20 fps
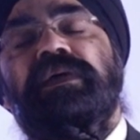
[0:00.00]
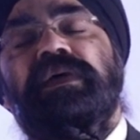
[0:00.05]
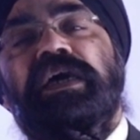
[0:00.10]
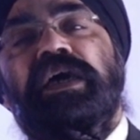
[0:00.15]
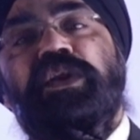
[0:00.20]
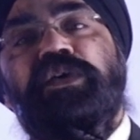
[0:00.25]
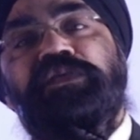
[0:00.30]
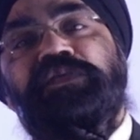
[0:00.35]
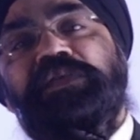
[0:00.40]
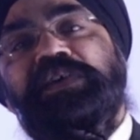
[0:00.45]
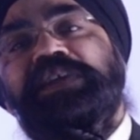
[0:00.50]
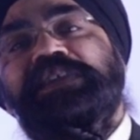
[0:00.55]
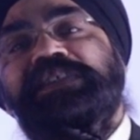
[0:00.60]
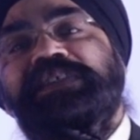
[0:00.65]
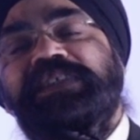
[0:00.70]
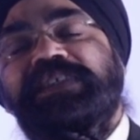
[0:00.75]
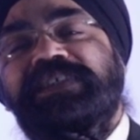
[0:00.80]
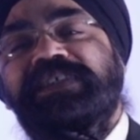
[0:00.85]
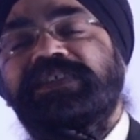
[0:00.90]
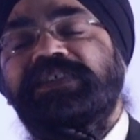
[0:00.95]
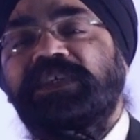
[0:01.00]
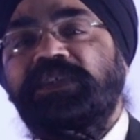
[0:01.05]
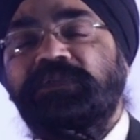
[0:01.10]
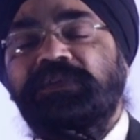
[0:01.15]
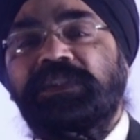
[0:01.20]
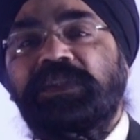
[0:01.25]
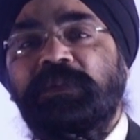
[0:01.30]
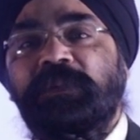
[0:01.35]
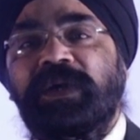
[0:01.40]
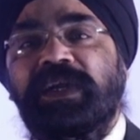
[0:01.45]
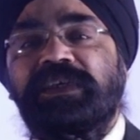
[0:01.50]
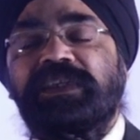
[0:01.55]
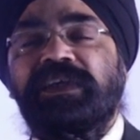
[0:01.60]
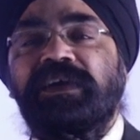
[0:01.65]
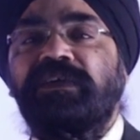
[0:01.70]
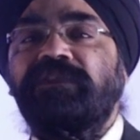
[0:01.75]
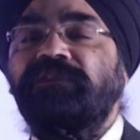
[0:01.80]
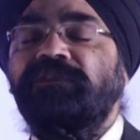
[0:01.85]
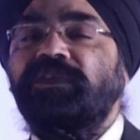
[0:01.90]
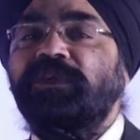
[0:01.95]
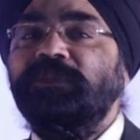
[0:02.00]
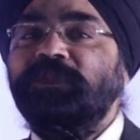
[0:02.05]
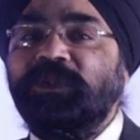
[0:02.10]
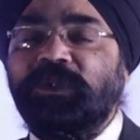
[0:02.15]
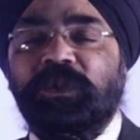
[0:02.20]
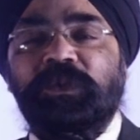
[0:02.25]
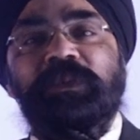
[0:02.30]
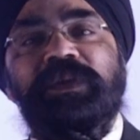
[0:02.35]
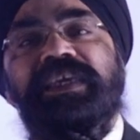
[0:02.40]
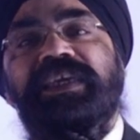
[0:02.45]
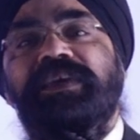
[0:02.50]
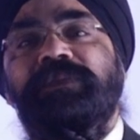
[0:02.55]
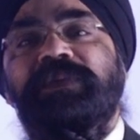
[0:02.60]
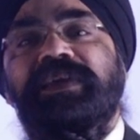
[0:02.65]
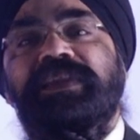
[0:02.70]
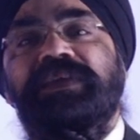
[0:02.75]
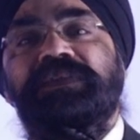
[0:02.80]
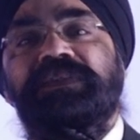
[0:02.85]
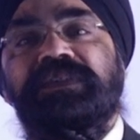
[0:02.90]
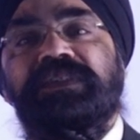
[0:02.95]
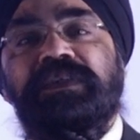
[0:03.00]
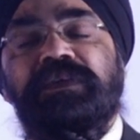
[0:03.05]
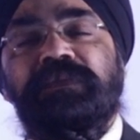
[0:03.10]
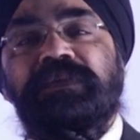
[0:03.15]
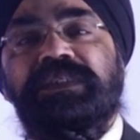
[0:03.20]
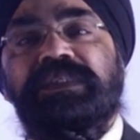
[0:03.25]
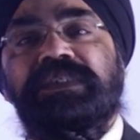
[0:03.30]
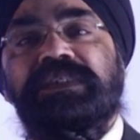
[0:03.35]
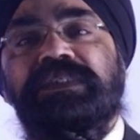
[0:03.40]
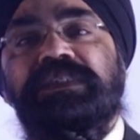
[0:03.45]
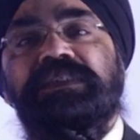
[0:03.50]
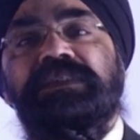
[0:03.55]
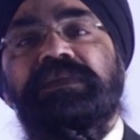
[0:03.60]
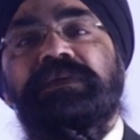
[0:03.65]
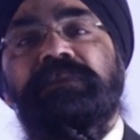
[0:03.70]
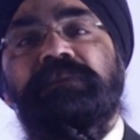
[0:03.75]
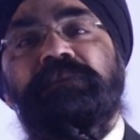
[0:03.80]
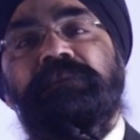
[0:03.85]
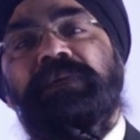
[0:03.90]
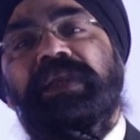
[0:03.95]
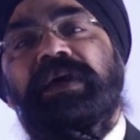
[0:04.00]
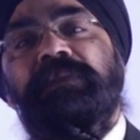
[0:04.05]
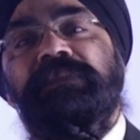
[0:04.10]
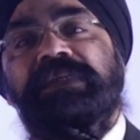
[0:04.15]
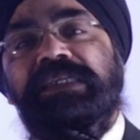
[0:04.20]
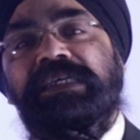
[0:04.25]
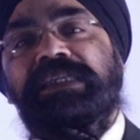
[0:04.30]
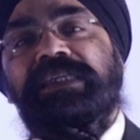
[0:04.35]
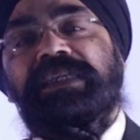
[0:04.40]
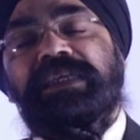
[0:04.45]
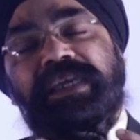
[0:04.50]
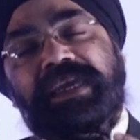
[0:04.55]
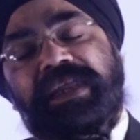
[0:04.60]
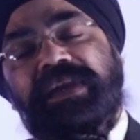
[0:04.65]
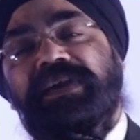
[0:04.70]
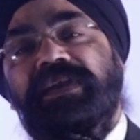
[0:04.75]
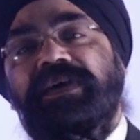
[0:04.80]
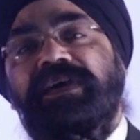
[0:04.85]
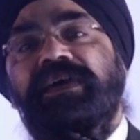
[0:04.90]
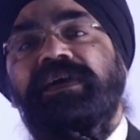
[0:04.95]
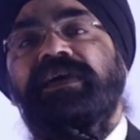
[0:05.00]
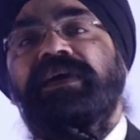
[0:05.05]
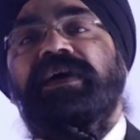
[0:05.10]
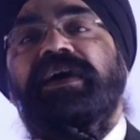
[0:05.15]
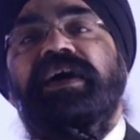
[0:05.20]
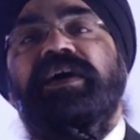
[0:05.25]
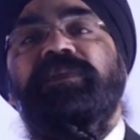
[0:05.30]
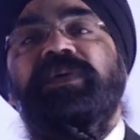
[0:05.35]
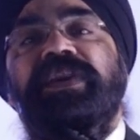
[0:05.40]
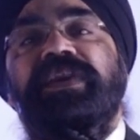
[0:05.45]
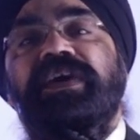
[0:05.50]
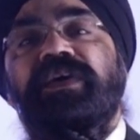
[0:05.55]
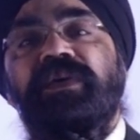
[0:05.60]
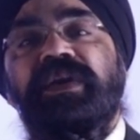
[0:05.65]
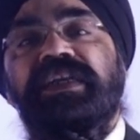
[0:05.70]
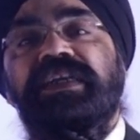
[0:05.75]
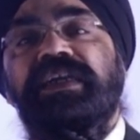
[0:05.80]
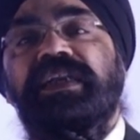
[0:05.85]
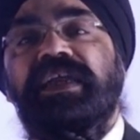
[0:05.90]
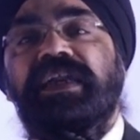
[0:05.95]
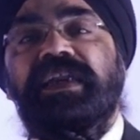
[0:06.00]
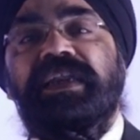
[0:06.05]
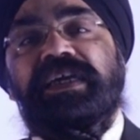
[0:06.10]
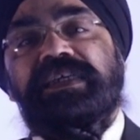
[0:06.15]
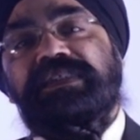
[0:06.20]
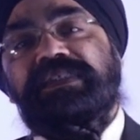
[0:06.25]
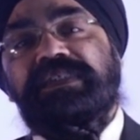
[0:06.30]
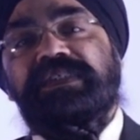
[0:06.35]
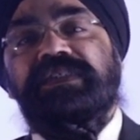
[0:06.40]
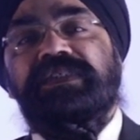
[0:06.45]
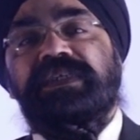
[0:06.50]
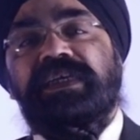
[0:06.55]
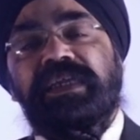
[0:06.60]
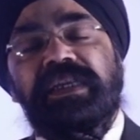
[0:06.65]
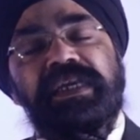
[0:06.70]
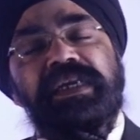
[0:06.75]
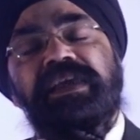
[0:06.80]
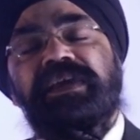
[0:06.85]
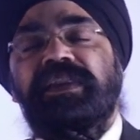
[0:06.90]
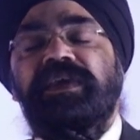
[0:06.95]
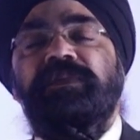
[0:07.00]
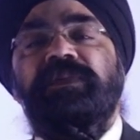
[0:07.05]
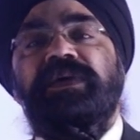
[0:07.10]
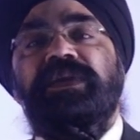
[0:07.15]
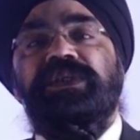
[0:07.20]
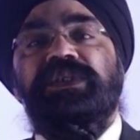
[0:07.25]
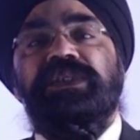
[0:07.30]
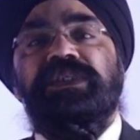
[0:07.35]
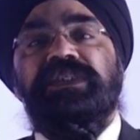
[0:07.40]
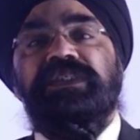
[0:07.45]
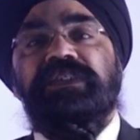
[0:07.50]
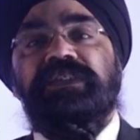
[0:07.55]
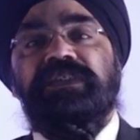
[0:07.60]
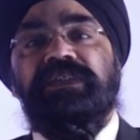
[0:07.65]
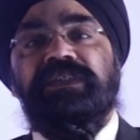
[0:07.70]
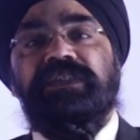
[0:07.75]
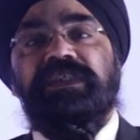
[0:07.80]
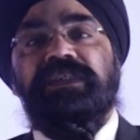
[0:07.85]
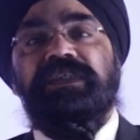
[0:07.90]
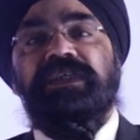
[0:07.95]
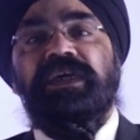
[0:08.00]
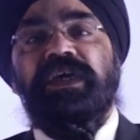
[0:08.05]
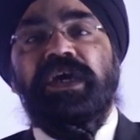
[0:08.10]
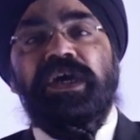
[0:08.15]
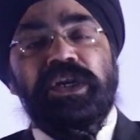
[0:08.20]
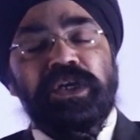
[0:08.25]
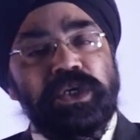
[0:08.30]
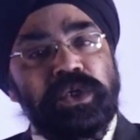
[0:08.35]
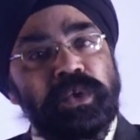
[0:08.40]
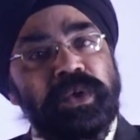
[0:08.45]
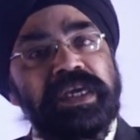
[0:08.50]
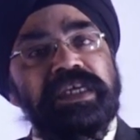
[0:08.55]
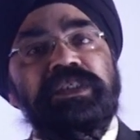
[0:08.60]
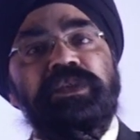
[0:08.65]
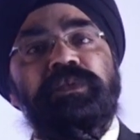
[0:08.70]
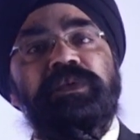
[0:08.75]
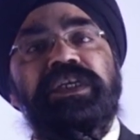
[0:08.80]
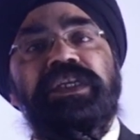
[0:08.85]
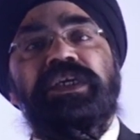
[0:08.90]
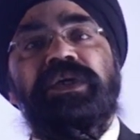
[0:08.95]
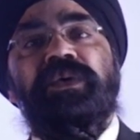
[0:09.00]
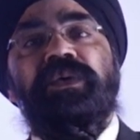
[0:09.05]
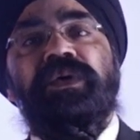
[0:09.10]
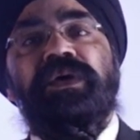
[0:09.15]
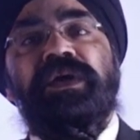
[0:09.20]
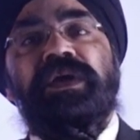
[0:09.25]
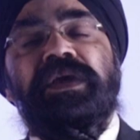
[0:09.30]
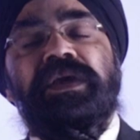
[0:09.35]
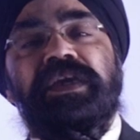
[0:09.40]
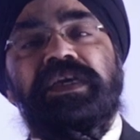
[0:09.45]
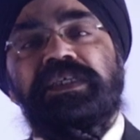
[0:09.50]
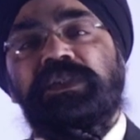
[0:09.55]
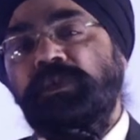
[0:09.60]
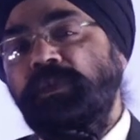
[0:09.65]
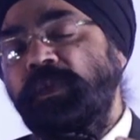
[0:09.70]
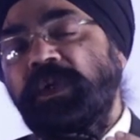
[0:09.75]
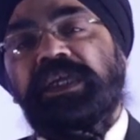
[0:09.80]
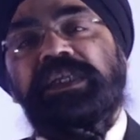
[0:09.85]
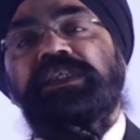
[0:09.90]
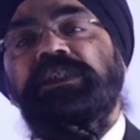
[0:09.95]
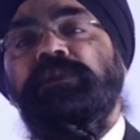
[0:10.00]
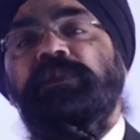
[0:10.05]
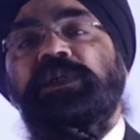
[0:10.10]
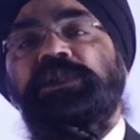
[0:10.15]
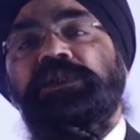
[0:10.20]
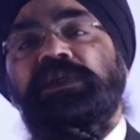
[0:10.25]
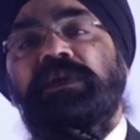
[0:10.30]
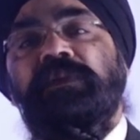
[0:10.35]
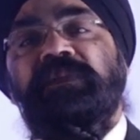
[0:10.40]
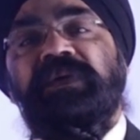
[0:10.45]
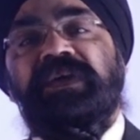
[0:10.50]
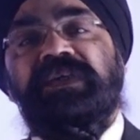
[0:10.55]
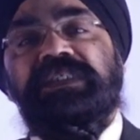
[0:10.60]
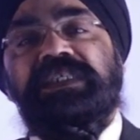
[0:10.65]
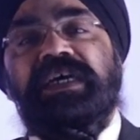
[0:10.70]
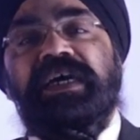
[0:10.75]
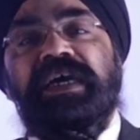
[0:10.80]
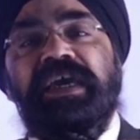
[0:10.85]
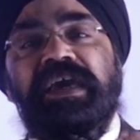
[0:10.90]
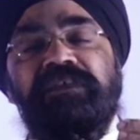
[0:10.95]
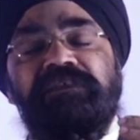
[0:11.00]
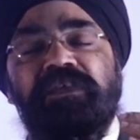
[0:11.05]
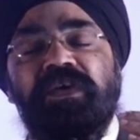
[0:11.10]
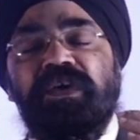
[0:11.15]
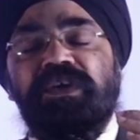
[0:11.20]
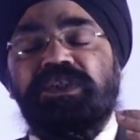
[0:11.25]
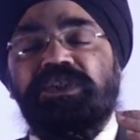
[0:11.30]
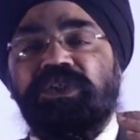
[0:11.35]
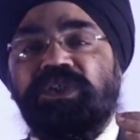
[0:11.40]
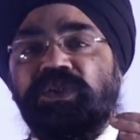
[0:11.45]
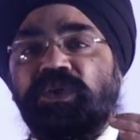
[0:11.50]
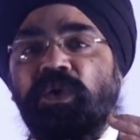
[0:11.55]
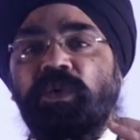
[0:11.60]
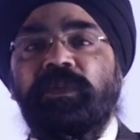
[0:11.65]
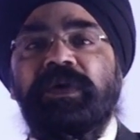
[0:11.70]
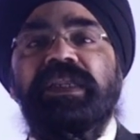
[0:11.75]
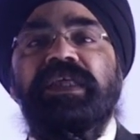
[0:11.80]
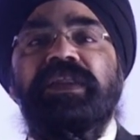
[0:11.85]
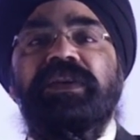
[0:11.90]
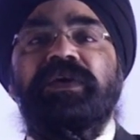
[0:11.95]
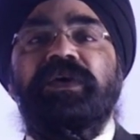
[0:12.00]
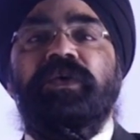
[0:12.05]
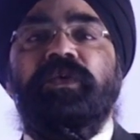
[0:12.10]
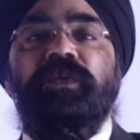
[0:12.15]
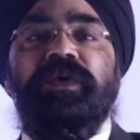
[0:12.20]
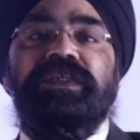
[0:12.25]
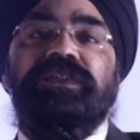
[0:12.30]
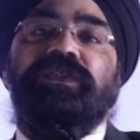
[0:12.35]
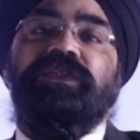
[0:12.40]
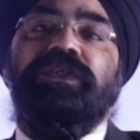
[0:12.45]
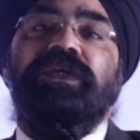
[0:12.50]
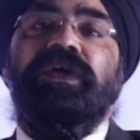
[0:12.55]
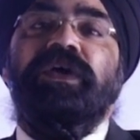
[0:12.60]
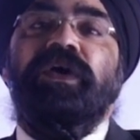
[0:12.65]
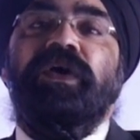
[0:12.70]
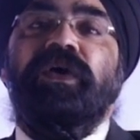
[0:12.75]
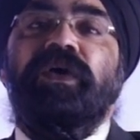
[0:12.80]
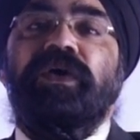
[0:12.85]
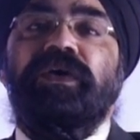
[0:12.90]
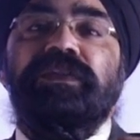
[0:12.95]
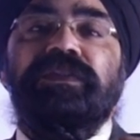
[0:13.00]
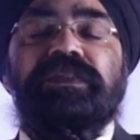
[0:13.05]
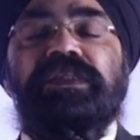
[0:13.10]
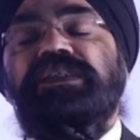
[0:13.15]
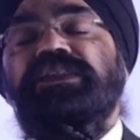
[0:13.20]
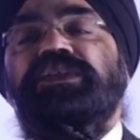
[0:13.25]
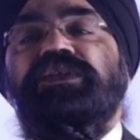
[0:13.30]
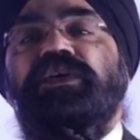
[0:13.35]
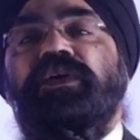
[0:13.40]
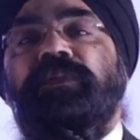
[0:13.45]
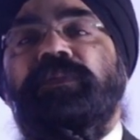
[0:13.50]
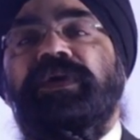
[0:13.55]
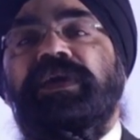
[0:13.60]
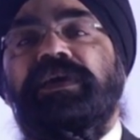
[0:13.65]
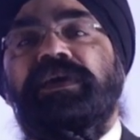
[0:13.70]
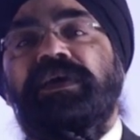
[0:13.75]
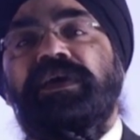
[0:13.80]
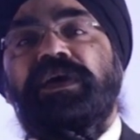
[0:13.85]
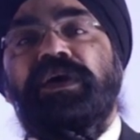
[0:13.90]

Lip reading: Hello friends, this is Satvinder Bhatia from Sukhmani Immigration Services, Brampton, Canada. I'm a regulated and licensed Canadian immigration consultant. Today's video is very special because I have got so many requests on this topic.